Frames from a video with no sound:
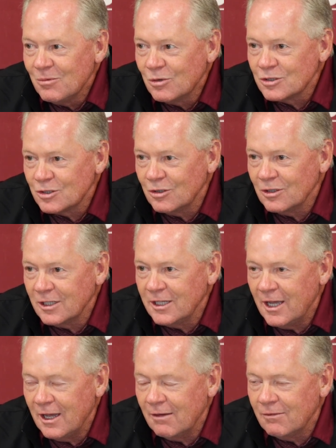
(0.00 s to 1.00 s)
we
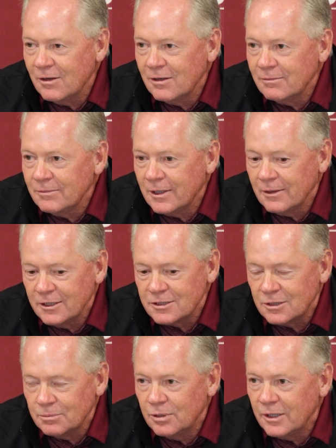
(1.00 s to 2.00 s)
certainly have a
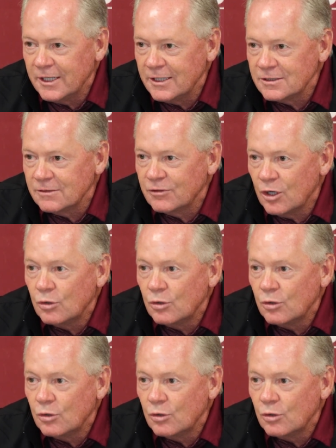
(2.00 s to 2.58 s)
list of plays, of